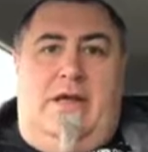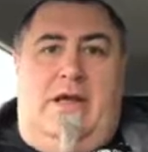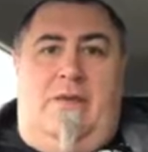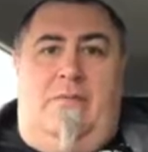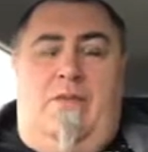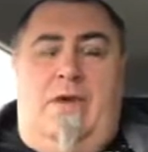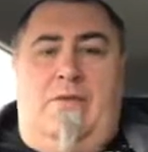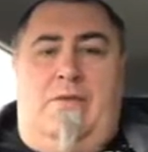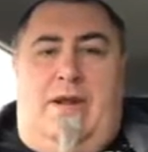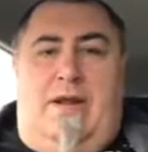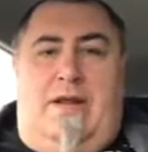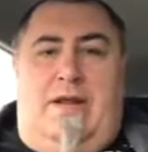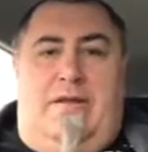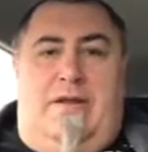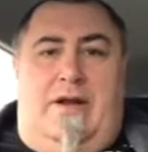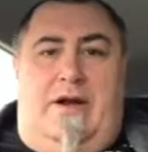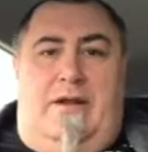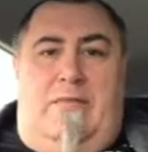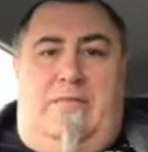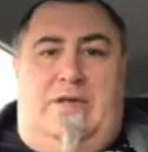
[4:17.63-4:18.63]
And we went
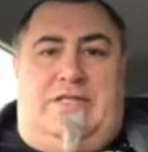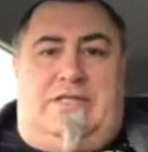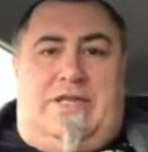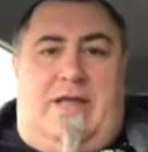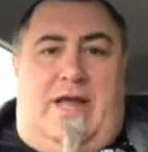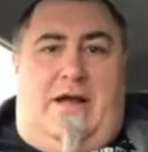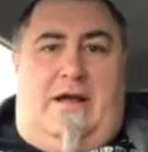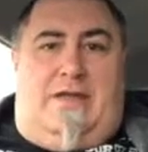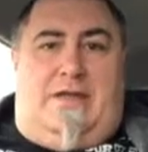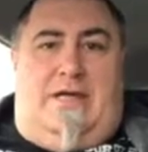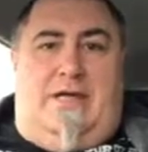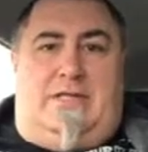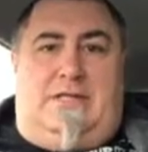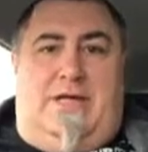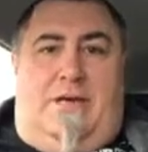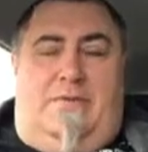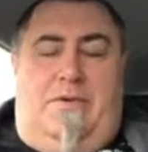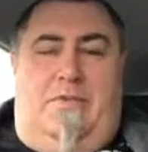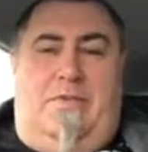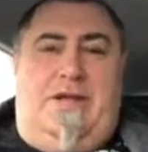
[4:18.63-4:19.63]
in there and we set our
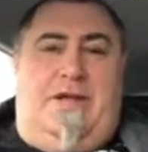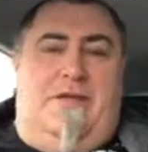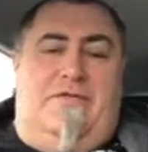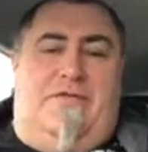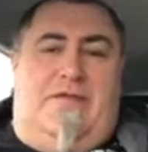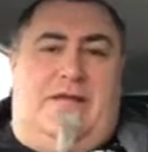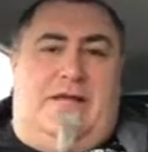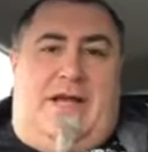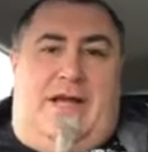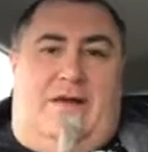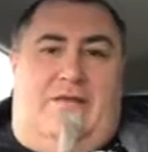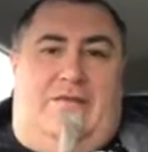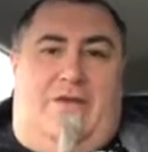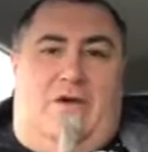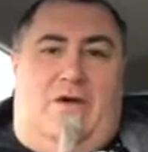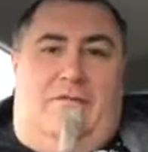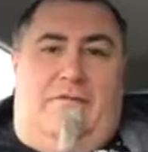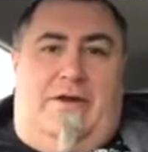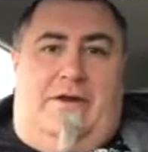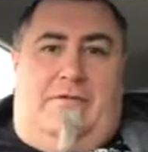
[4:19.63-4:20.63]
kids up, and we didn't think
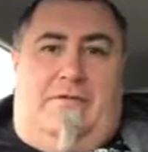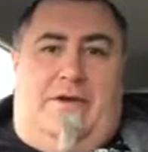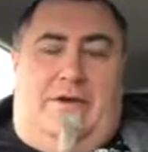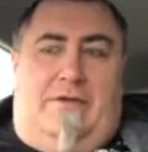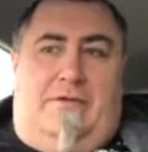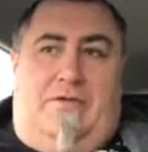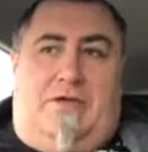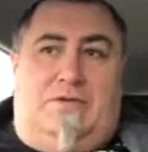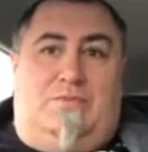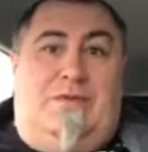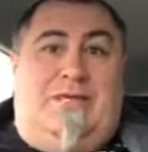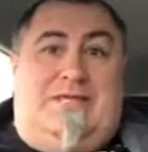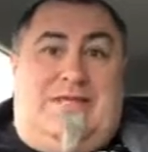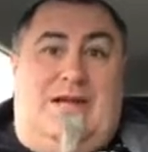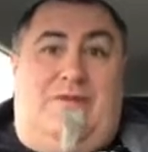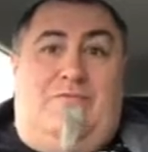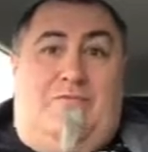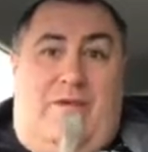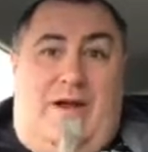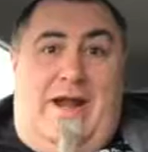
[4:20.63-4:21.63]
anything of it really, because we
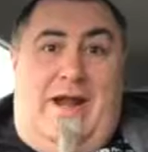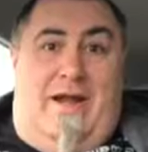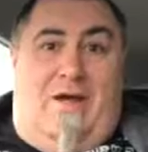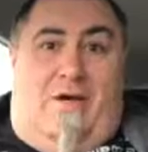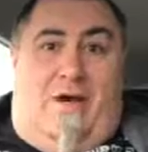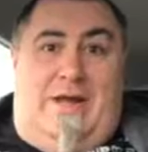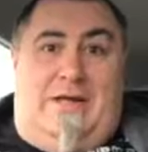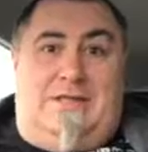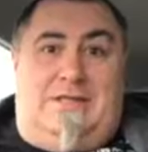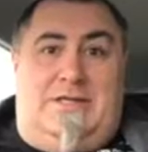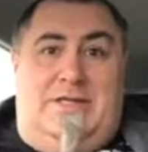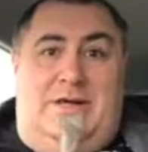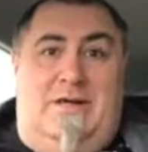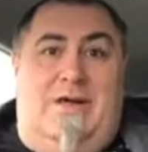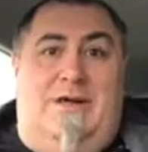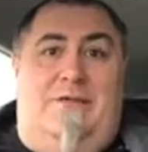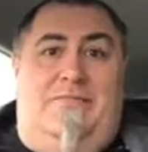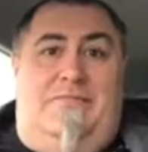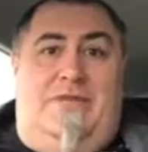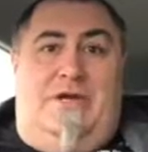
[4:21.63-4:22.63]
didn't realise
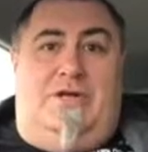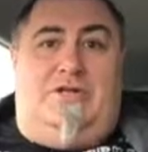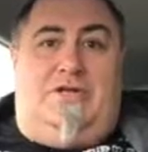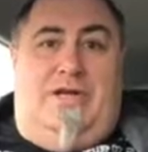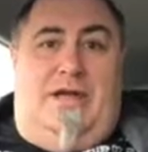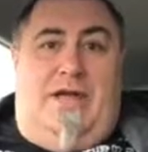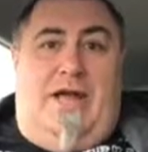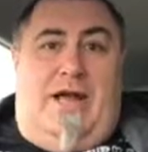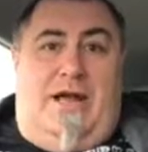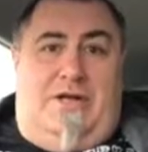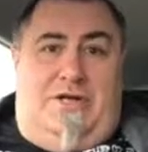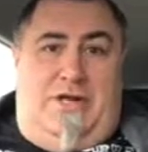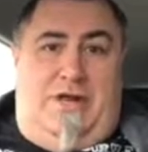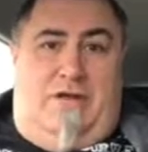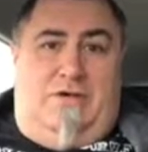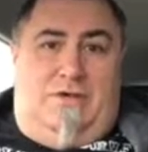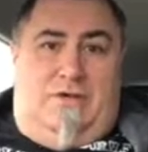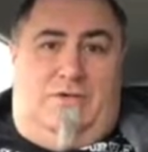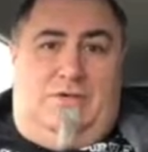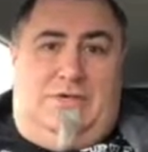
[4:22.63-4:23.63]
that she had
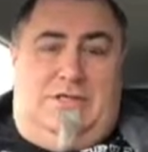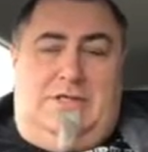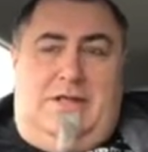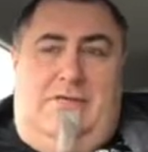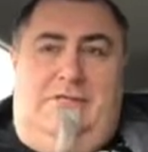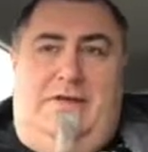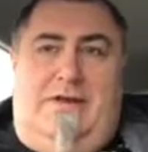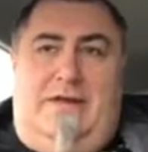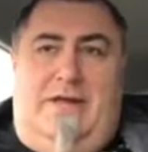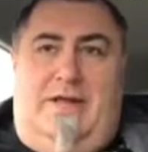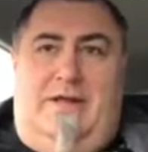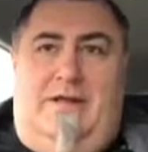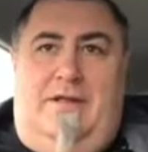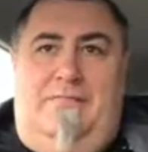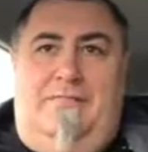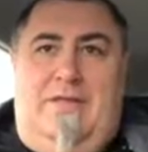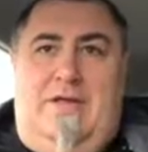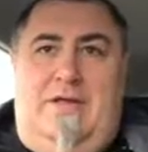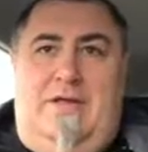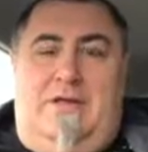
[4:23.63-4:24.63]
young daughters living there.
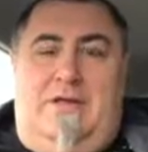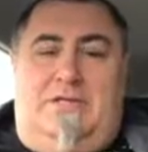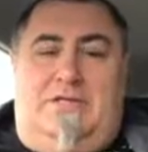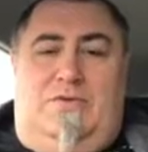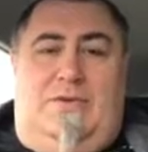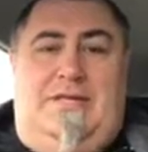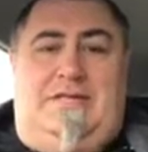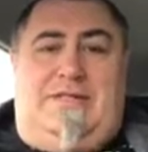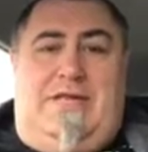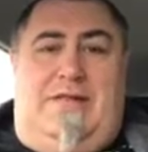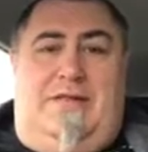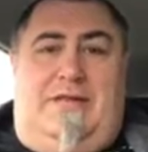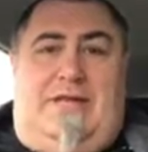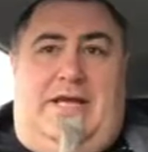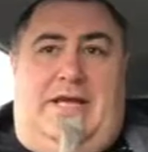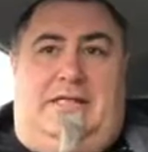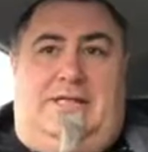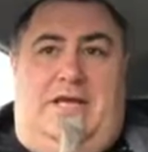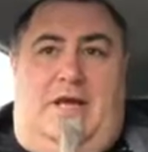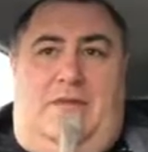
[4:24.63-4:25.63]
So we set the
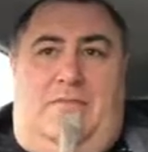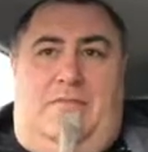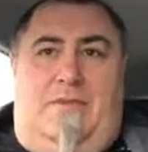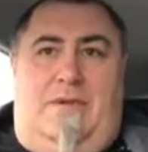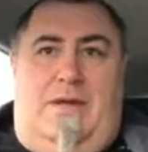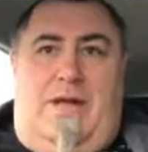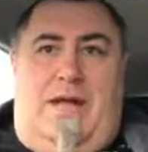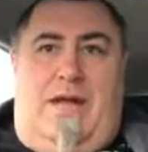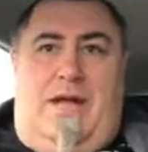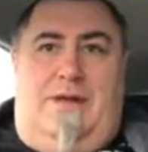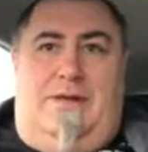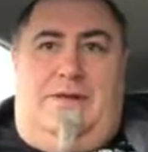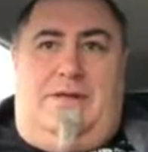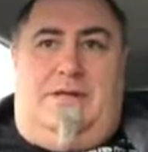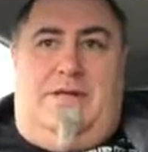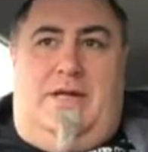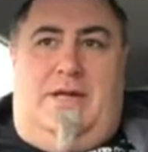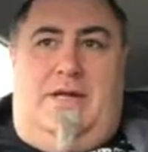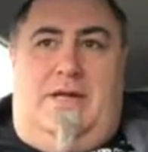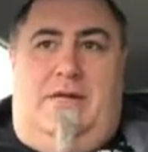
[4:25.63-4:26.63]
kids up,
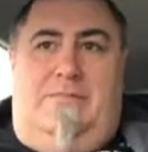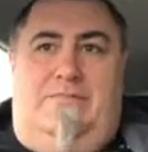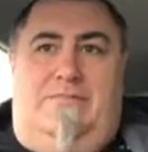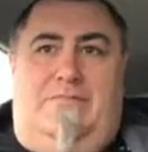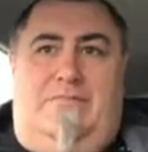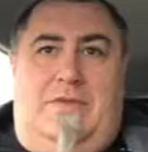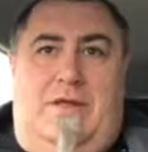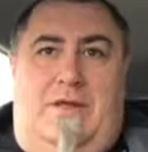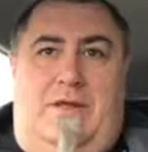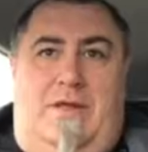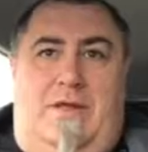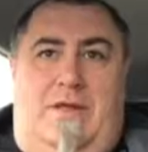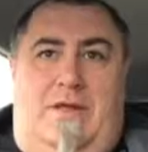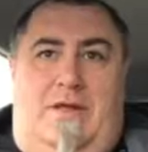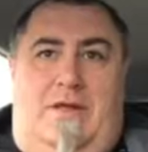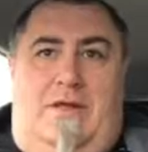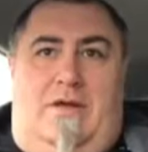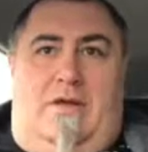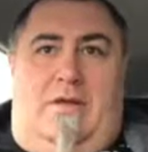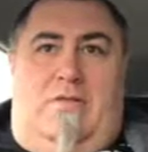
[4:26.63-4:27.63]
and
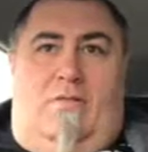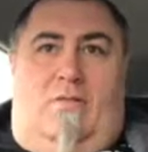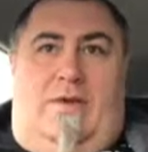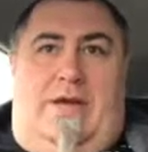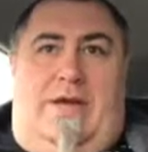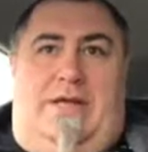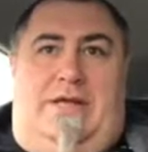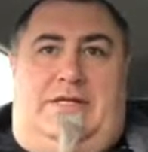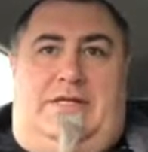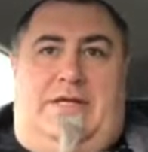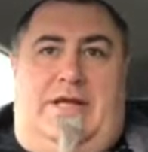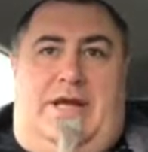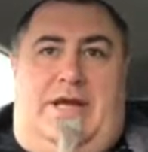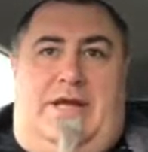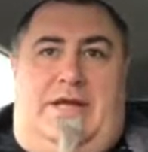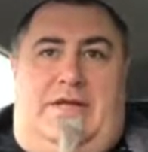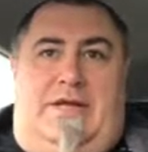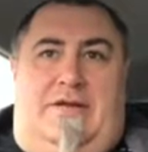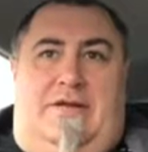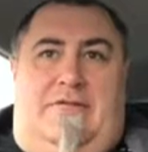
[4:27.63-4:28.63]
we
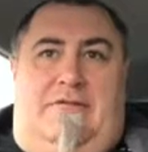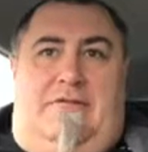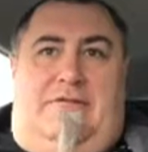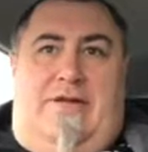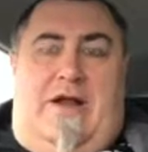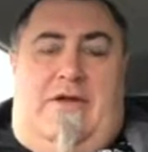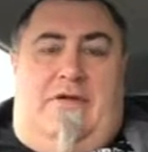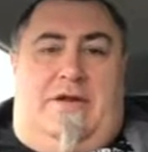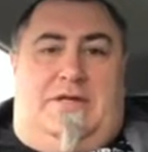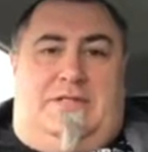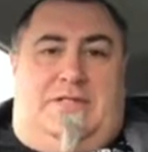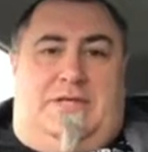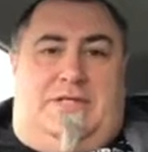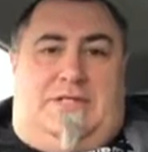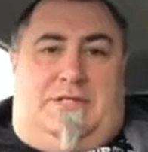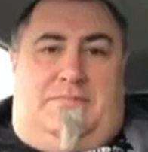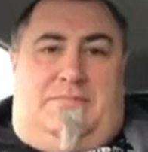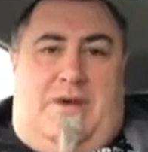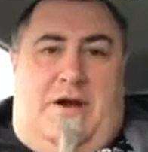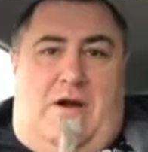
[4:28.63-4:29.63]
did various
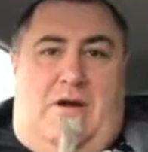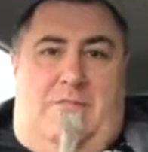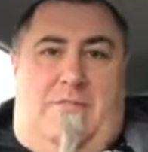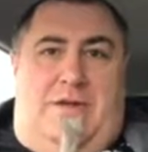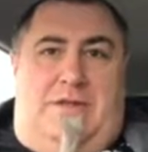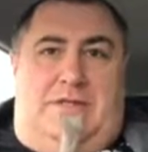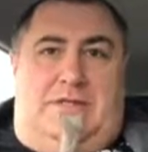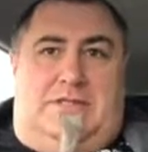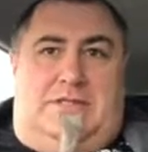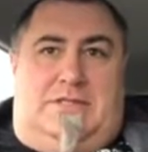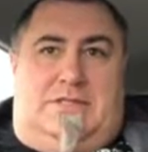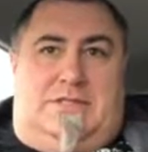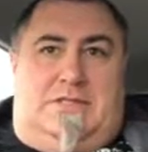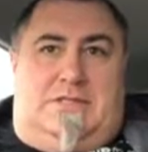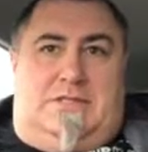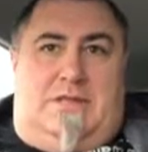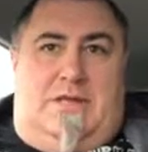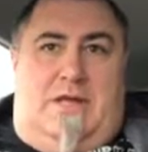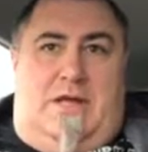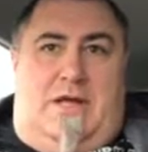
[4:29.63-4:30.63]

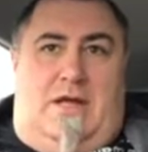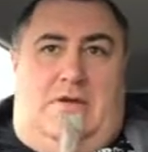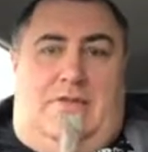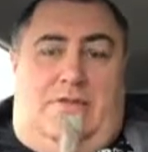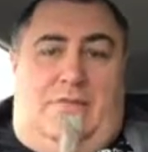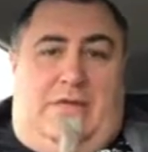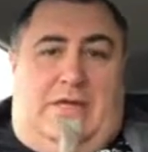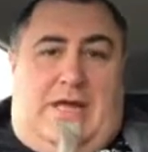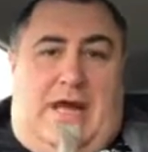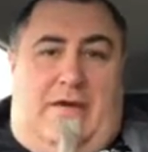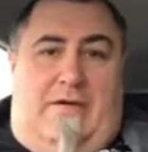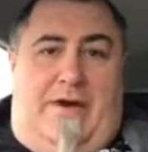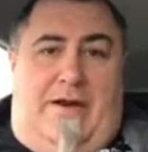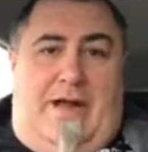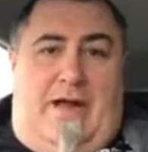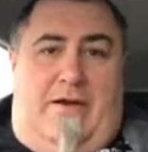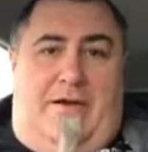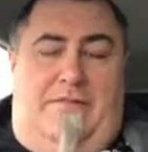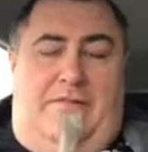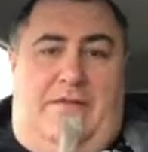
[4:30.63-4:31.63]
experiments that we carried
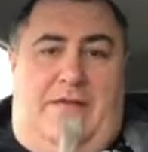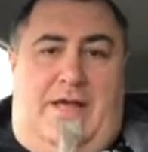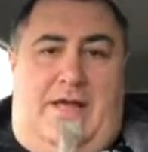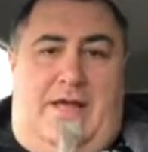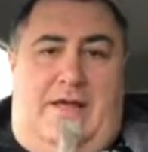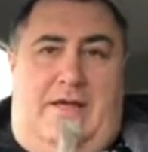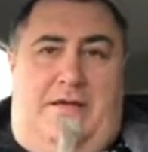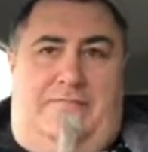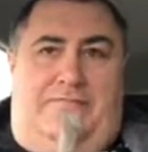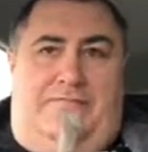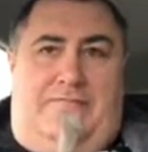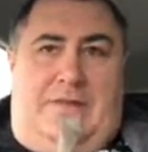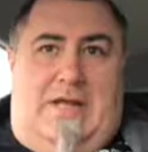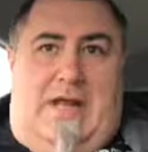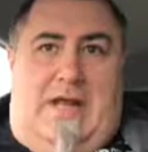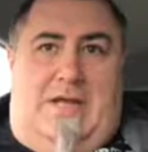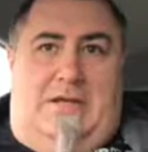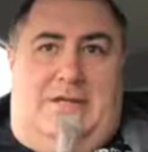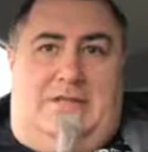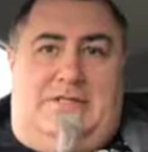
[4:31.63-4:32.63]
out in there,
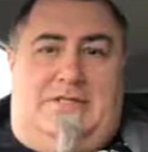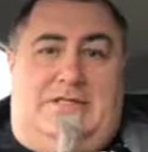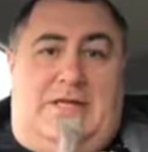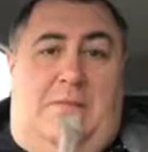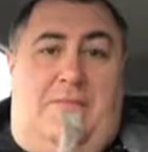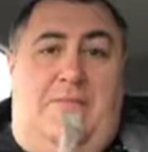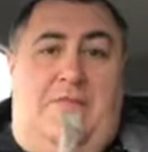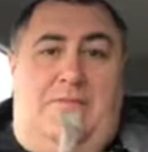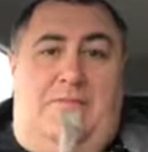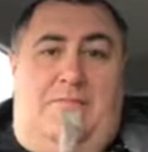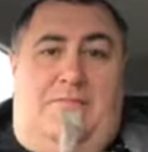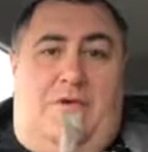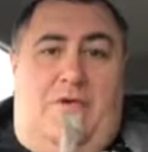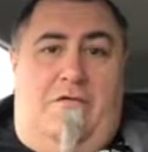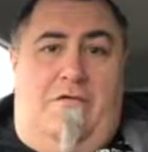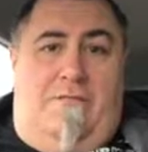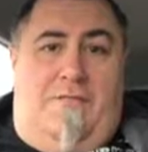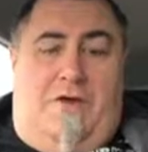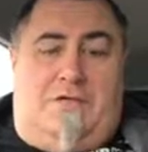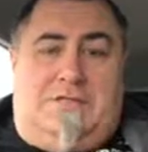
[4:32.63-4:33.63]
and some of them
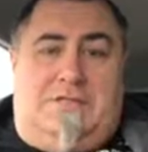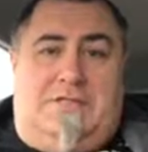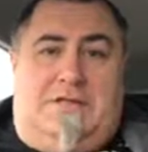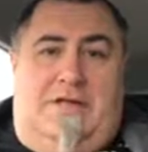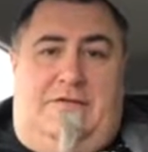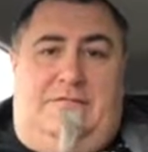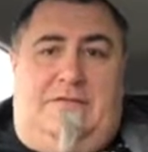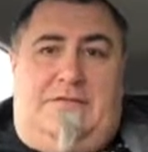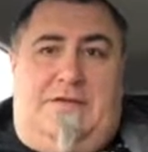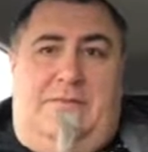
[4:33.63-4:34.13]
proved positive.